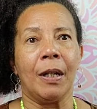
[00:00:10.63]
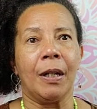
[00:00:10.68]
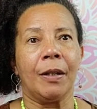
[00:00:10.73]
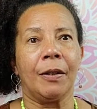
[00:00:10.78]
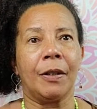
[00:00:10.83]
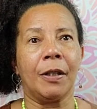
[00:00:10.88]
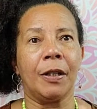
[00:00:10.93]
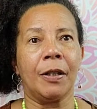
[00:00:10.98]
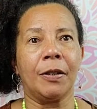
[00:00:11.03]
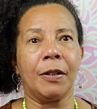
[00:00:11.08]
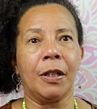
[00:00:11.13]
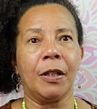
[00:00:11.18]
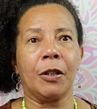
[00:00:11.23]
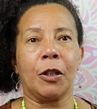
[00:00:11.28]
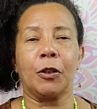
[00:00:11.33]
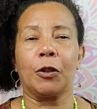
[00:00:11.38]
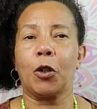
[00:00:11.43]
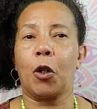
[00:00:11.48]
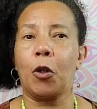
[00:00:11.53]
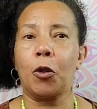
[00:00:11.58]
This is a
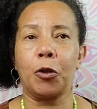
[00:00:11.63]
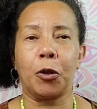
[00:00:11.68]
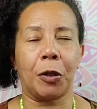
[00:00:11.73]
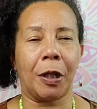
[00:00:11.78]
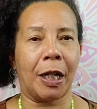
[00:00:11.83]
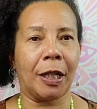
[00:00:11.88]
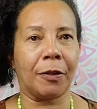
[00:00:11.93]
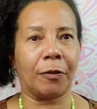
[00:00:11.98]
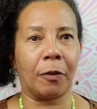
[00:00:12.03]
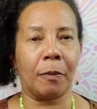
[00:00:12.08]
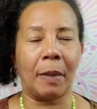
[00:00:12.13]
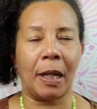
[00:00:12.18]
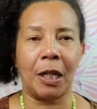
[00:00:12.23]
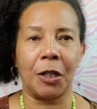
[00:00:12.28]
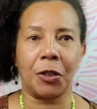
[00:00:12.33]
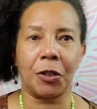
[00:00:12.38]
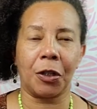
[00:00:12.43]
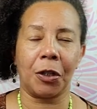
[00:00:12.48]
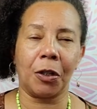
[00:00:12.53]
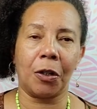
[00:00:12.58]
soul
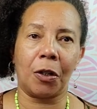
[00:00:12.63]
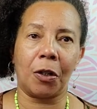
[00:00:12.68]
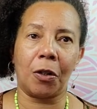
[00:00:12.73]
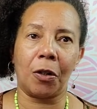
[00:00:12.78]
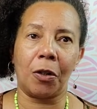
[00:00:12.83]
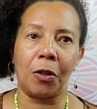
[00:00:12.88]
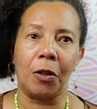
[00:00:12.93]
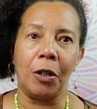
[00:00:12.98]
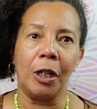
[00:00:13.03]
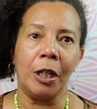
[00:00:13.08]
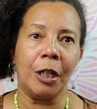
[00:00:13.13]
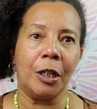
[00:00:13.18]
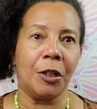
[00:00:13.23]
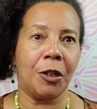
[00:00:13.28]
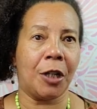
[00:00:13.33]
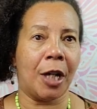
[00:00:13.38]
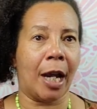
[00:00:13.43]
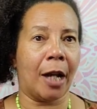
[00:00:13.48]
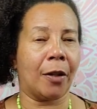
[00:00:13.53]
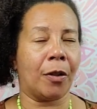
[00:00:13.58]
transformational
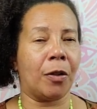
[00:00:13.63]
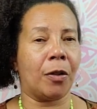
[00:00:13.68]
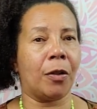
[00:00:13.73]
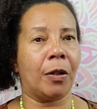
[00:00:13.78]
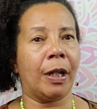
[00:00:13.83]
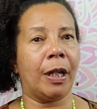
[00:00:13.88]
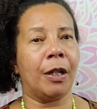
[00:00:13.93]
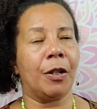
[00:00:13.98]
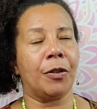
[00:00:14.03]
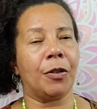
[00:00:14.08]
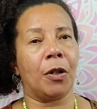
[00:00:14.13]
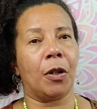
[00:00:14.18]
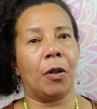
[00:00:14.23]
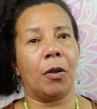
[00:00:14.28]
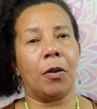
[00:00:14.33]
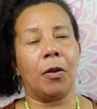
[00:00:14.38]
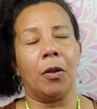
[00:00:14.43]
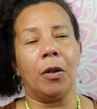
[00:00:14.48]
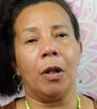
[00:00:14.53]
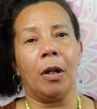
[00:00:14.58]
channel, and
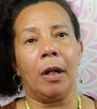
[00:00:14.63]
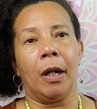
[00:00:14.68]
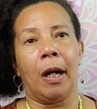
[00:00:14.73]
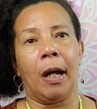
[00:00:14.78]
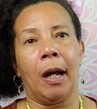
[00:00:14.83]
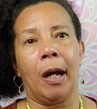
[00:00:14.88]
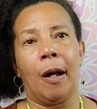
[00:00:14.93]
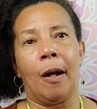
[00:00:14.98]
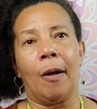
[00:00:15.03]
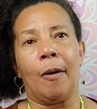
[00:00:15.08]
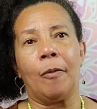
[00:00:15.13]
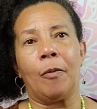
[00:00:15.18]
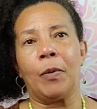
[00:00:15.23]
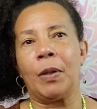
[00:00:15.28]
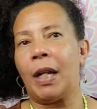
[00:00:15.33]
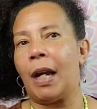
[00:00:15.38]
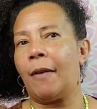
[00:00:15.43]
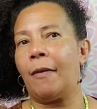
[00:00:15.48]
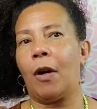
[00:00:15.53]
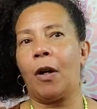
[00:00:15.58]
so we
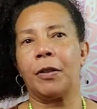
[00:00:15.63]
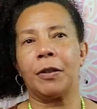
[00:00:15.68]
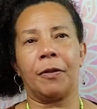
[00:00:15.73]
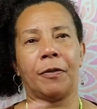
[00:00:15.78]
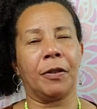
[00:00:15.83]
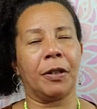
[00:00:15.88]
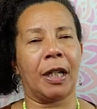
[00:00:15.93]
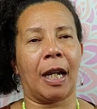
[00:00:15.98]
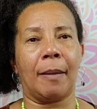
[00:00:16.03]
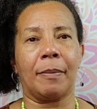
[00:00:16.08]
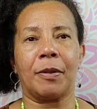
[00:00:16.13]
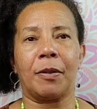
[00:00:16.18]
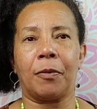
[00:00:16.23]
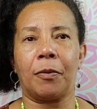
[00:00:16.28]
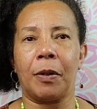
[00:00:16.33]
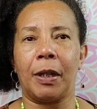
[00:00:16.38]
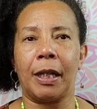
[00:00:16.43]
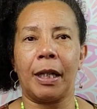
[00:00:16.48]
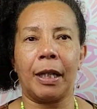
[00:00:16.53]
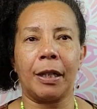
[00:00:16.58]
have all different types of
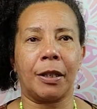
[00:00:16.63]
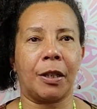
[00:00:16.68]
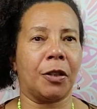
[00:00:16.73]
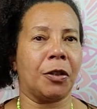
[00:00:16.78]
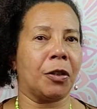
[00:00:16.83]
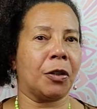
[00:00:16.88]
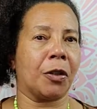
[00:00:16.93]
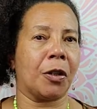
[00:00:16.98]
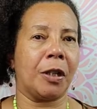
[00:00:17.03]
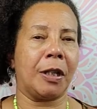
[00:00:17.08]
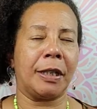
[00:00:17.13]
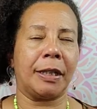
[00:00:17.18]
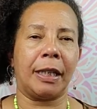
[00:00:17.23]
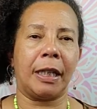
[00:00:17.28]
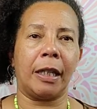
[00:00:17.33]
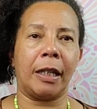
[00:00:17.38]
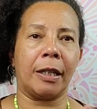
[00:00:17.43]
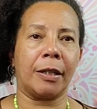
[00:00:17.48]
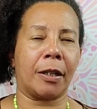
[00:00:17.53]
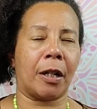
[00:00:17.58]
readings that you're going to
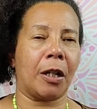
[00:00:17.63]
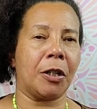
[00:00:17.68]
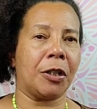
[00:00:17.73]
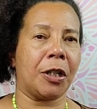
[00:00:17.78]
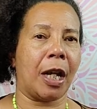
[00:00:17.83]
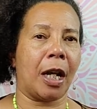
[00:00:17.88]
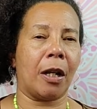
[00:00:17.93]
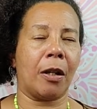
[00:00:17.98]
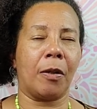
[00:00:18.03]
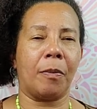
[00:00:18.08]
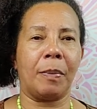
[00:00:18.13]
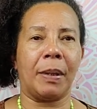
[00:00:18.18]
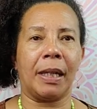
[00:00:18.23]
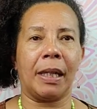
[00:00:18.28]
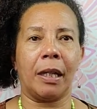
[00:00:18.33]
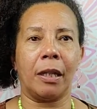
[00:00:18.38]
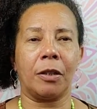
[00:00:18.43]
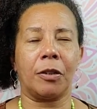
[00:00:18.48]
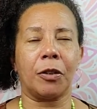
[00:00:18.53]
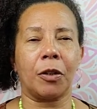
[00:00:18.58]
see as our channel
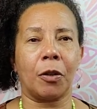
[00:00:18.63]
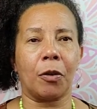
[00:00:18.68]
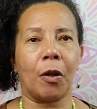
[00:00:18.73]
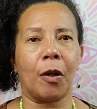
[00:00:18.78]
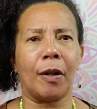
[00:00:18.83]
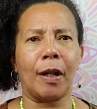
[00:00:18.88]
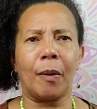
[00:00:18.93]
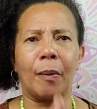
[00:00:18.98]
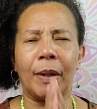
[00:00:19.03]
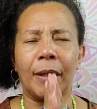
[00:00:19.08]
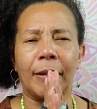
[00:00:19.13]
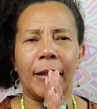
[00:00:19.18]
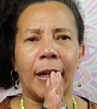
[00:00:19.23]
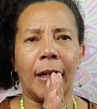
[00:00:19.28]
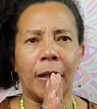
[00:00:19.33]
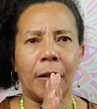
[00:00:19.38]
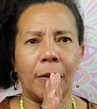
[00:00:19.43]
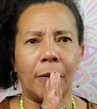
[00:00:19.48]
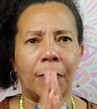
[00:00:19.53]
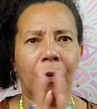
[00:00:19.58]
begins to grow. And I want to
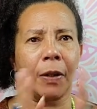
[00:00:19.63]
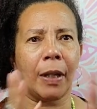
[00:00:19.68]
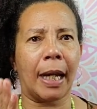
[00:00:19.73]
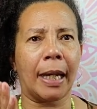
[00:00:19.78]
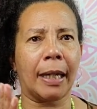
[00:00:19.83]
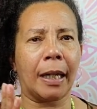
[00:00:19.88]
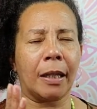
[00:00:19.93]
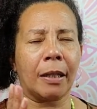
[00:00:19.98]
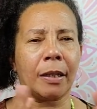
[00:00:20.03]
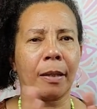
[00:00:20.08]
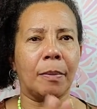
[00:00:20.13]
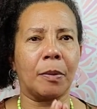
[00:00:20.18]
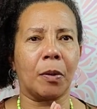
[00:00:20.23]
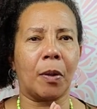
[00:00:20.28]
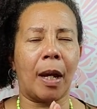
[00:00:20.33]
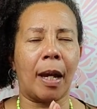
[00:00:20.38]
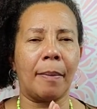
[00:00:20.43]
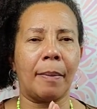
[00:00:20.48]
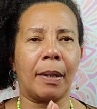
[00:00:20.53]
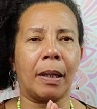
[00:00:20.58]
thank you for liking,
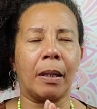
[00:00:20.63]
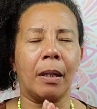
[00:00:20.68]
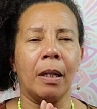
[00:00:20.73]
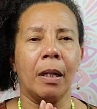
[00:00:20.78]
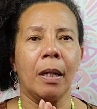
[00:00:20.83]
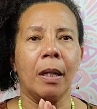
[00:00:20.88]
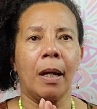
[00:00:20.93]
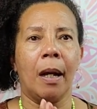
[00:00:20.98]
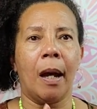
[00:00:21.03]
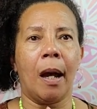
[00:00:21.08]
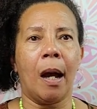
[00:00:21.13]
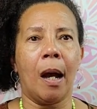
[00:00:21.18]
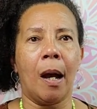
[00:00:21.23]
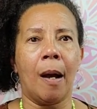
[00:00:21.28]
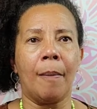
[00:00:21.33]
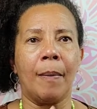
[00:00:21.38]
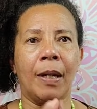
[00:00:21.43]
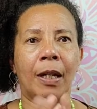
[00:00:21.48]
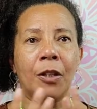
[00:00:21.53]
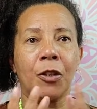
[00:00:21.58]
subscribing,
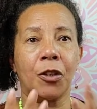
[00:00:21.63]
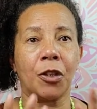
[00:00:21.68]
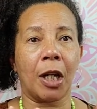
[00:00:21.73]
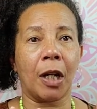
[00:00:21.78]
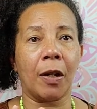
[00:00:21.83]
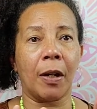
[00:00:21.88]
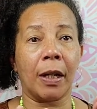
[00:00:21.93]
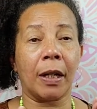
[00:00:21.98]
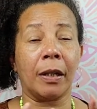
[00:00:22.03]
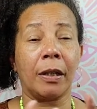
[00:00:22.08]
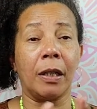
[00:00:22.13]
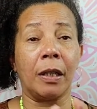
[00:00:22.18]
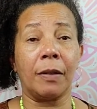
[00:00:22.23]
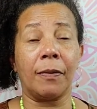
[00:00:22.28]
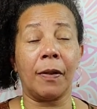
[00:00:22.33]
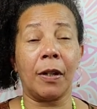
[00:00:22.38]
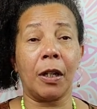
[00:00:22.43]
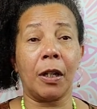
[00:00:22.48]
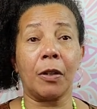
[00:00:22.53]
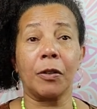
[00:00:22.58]
and sharing these
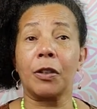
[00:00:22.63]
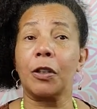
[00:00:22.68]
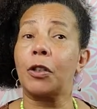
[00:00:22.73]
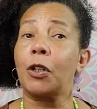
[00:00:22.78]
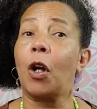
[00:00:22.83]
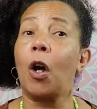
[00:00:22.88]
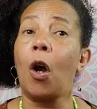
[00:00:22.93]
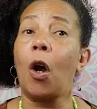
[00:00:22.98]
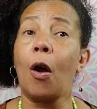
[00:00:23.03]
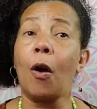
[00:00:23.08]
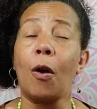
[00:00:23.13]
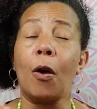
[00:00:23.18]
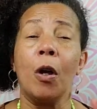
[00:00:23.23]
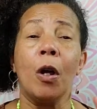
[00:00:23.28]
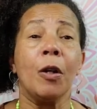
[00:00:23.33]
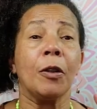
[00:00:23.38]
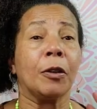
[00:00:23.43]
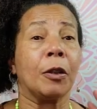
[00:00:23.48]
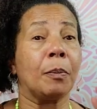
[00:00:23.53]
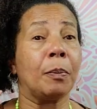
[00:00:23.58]
videos. And to all
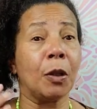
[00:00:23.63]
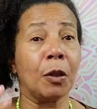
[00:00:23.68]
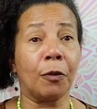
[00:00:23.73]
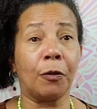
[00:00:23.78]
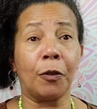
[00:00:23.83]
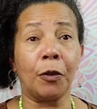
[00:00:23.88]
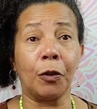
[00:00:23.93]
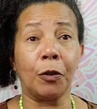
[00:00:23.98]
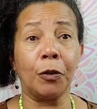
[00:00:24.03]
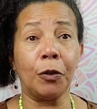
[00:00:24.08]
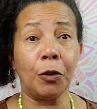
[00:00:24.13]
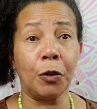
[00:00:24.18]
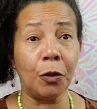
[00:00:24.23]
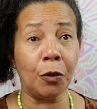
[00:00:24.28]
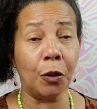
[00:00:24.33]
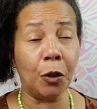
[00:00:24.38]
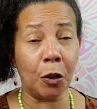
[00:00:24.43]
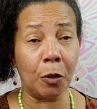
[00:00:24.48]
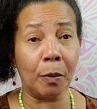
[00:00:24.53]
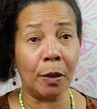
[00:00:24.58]
the beautiful
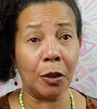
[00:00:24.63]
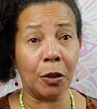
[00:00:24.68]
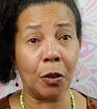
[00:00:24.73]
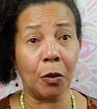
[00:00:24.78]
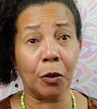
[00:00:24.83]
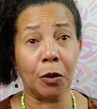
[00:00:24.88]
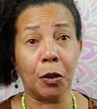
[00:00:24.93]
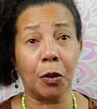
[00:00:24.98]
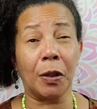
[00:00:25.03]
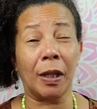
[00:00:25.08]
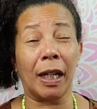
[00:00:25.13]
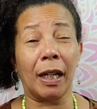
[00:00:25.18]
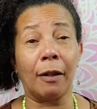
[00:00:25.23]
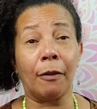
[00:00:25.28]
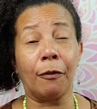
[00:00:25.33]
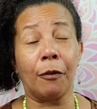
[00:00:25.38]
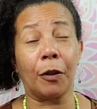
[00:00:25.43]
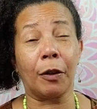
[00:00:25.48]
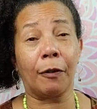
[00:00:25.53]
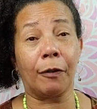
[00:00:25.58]
humans who are tuning
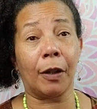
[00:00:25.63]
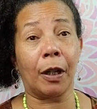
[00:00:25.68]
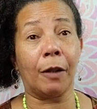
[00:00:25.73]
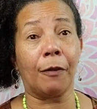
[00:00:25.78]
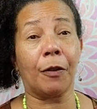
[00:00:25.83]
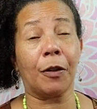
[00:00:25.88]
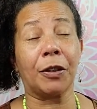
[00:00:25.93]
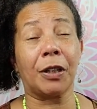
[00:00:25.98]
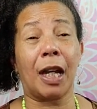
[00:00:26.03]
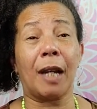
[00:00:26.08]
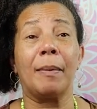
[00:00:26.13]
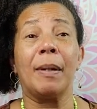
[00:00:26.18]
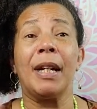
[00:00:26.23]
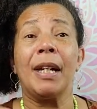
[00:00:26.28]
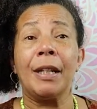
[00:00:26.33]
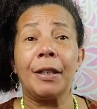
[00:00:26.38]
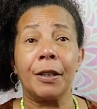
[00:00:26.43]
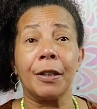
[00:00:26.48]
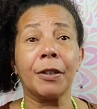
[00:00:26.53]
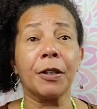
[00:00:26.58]
in for the very first time,
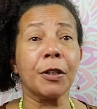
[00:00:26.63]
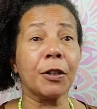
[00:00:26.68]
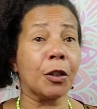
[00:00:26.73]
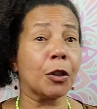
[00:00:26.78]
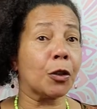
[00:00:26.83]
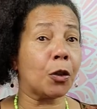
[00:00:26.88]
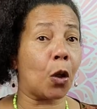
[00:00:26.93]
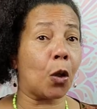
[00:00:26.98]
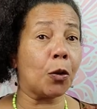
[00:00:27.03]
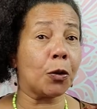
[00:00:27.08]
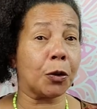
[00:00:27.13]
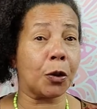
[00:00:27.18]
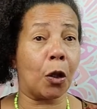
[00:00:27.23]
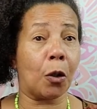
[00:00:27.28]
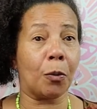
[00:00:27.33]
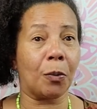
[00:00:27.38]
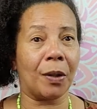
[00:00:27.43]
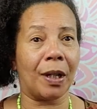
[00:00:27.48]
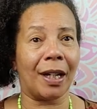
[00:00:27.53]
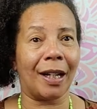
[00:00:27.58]
this is a soul
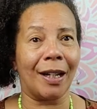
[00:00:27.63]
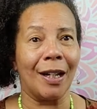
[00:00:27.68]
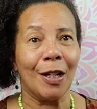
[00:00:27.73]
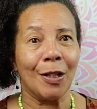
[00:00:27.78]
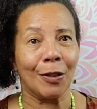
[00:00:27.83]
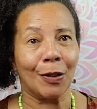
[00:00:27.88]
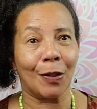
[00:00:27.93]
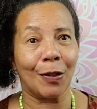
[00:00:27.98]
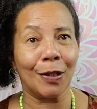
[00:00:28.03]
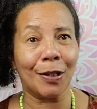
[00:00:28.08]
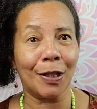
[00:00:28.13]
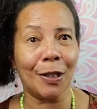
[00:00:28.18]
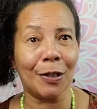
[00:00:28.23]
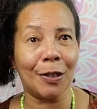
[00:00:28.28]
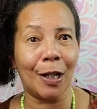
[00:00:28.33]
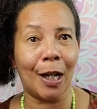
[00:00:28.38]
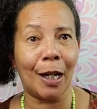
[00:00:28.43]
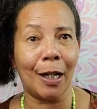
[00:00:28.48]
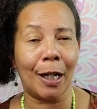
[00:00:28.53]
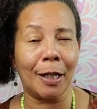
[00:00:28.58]
scope reading. So this is
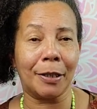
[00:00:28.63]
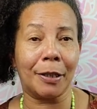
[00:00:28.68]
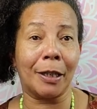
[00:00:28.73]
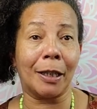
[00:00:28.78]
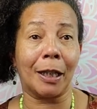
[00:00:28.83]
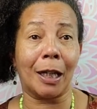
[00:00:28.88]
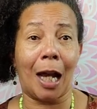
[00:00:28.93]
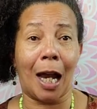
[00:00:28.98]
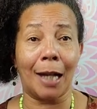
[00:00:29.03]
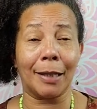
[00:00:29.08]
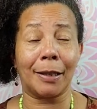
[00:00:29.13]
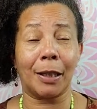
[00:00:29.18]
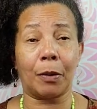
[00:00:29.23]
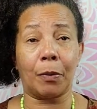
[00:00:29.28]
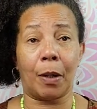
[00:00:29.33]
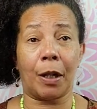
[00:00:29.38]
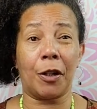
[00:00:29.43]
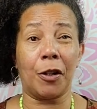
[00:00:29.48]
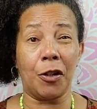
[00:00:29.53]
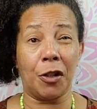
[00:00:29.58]
done as an Akashic
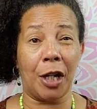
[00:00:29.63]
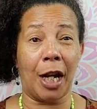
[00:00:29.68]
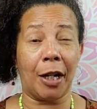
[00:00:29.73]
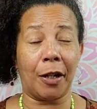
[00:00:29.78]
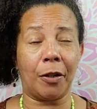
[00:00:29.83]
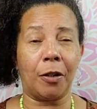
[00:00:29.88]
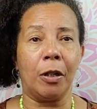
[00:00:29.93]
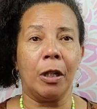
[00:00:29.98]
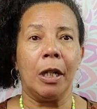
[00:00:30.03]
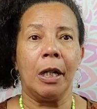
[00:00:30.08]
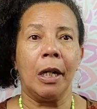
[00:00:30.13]
record channel.